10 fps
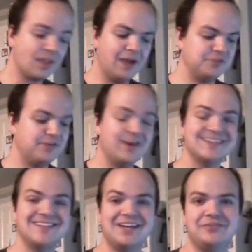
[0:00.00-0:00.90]
I was very
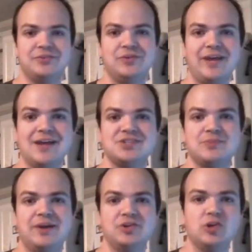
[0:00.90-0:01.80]
excited for the new
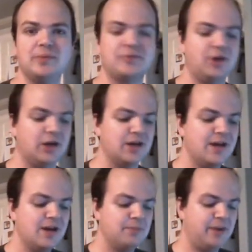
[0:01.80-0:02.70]
Chaosdramon, don't get me wrong,
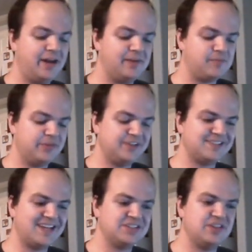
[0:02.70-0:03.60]
but this
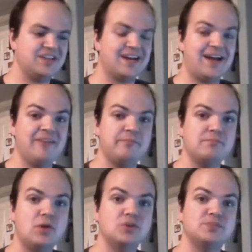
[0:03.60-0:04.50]
is actually the deck I've
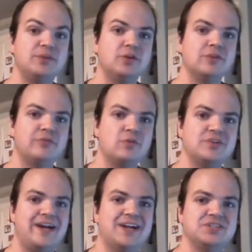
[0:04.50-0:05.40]
most been looking
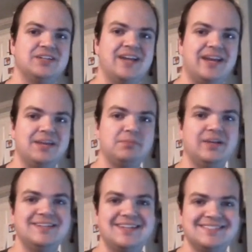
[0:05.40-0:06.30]
forward to actually getting and
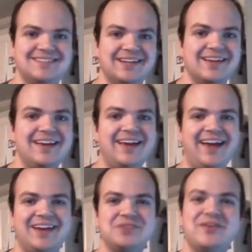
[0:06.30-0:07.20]
playtesting.
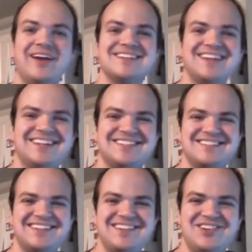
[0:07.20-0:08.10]
And I was very excited to
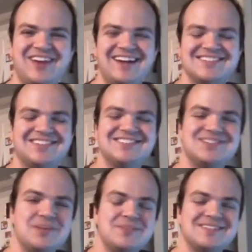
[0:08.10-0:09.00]
see that you guys on
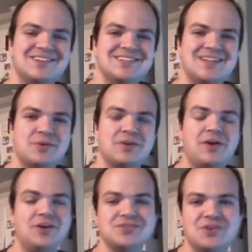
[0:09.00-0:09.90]
stream this Thursday
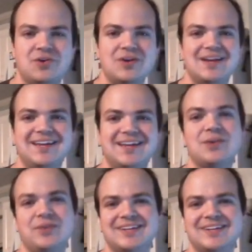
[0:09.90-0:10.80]
were also
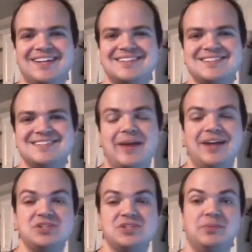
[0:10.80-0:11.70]
equally excited to see me
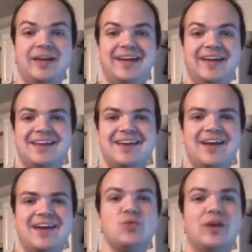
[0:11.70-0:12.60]
actually playing it,
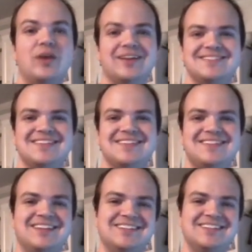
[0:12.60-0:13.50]
and you wanted to see the
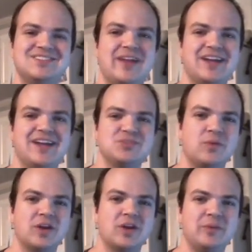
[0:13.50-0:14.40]
deck list, so that is what
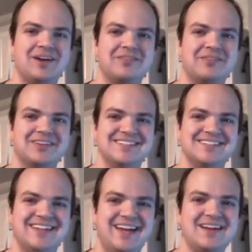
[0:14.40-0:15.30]
we're going to be covering
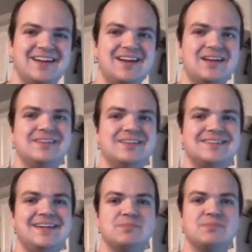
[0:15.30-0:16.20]
today. This
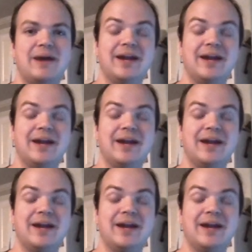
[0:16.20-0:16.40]
is my